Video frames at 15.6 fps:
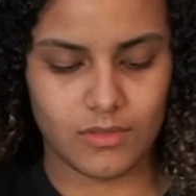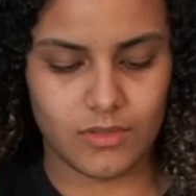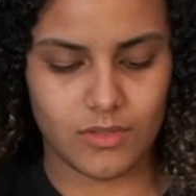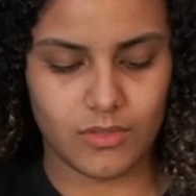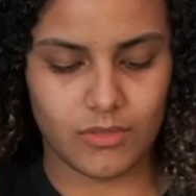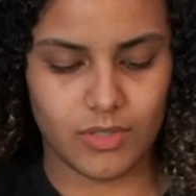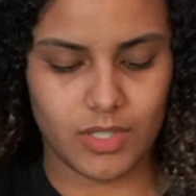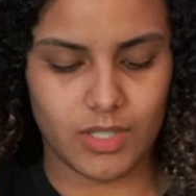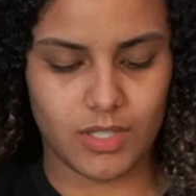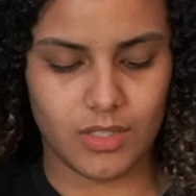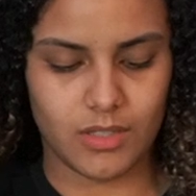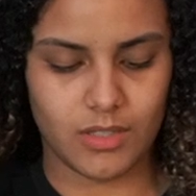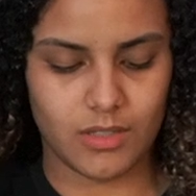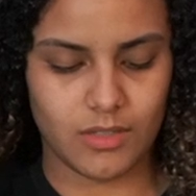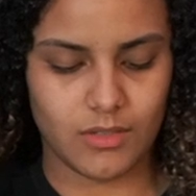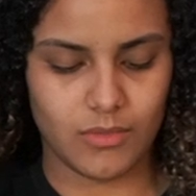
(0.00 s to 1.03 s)

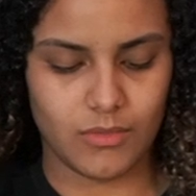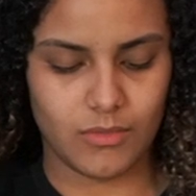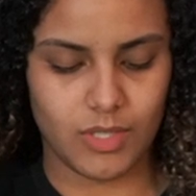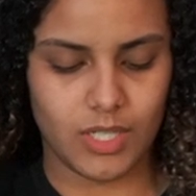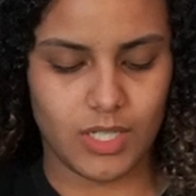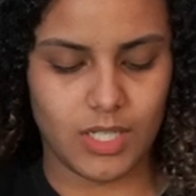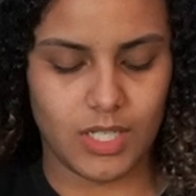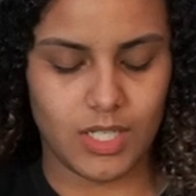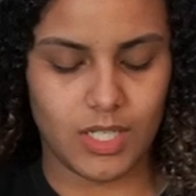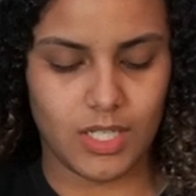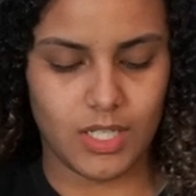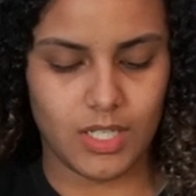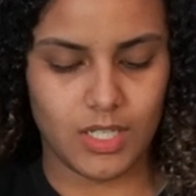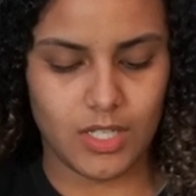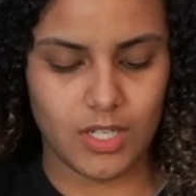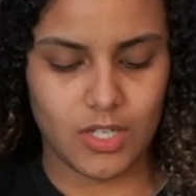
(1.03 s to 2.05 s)
Twin, we
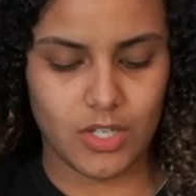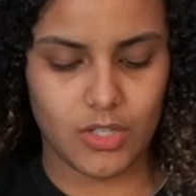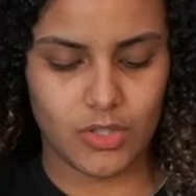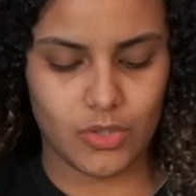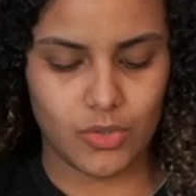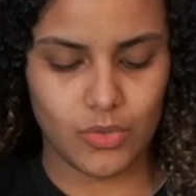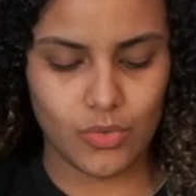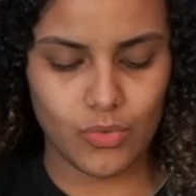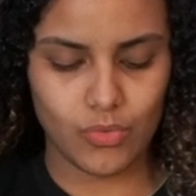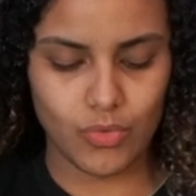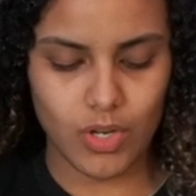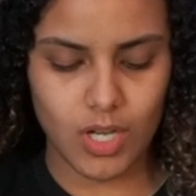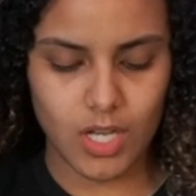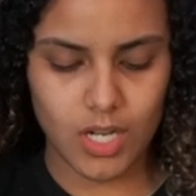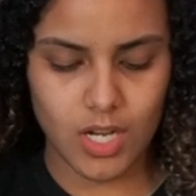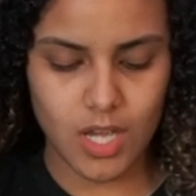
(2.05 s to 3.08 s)
need to
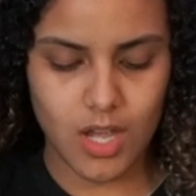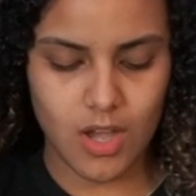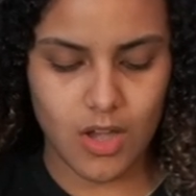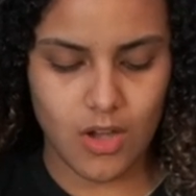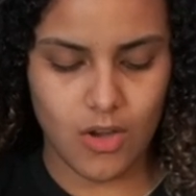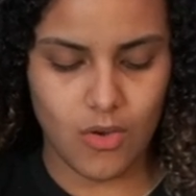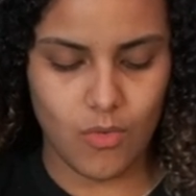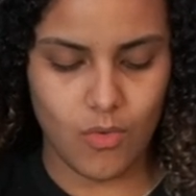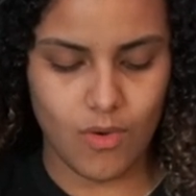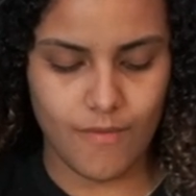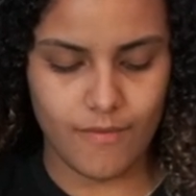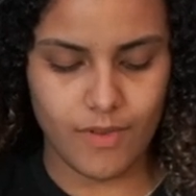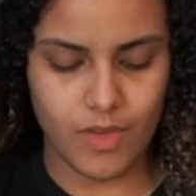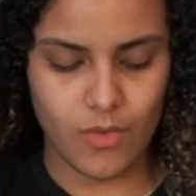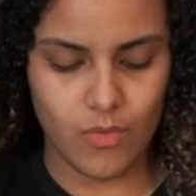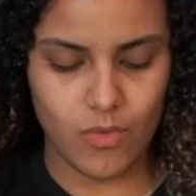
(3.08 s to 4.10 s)
run a
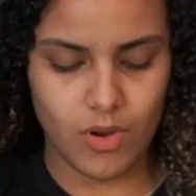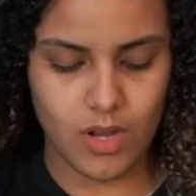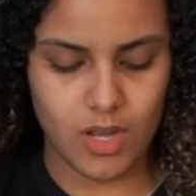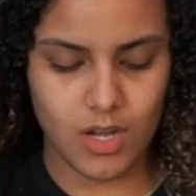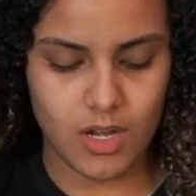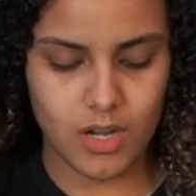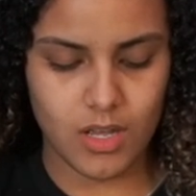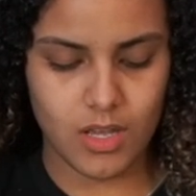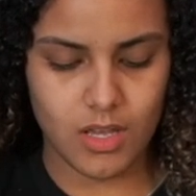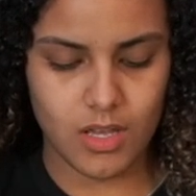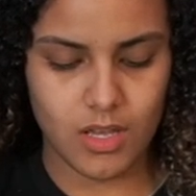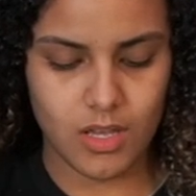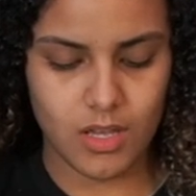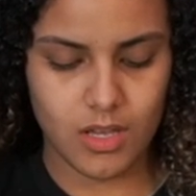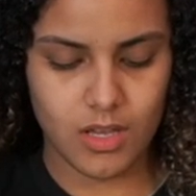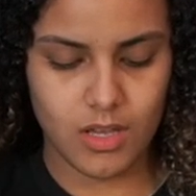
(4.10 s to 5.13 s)
1v1.
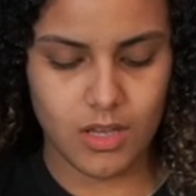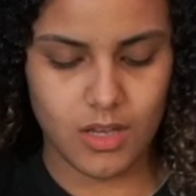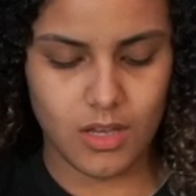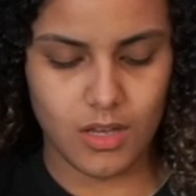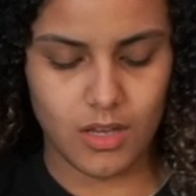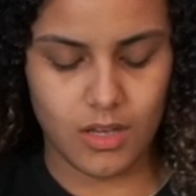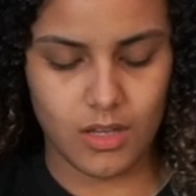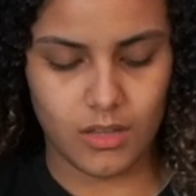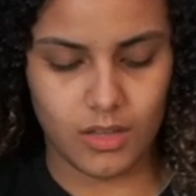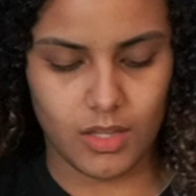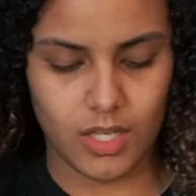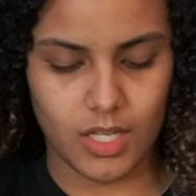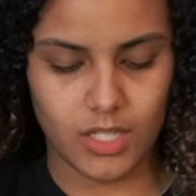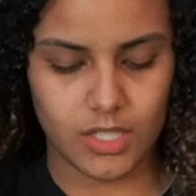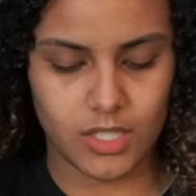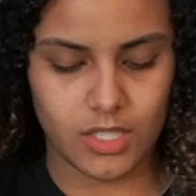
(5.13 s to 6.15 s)

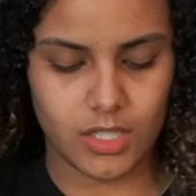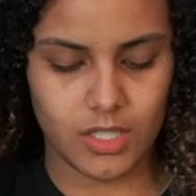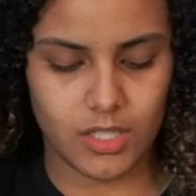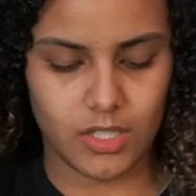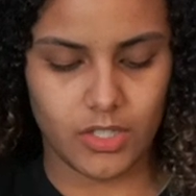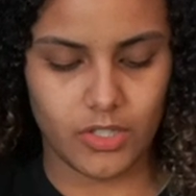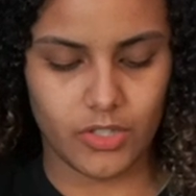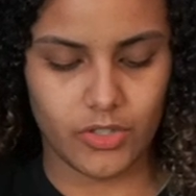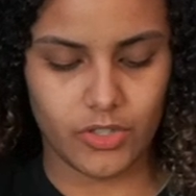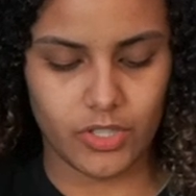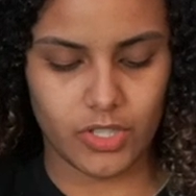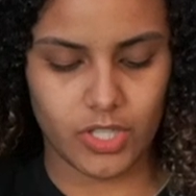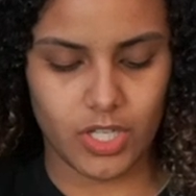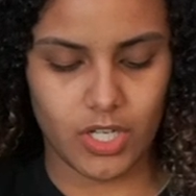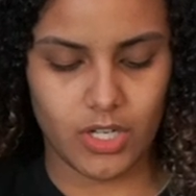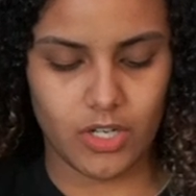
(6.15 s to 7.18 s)
Unless you're
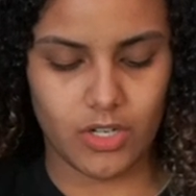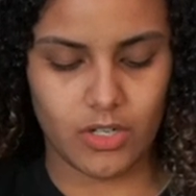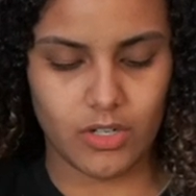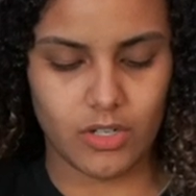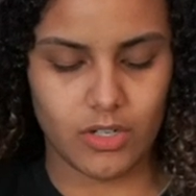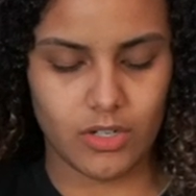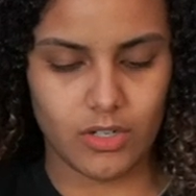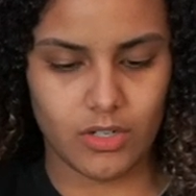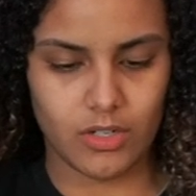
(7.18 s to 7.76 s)
scared.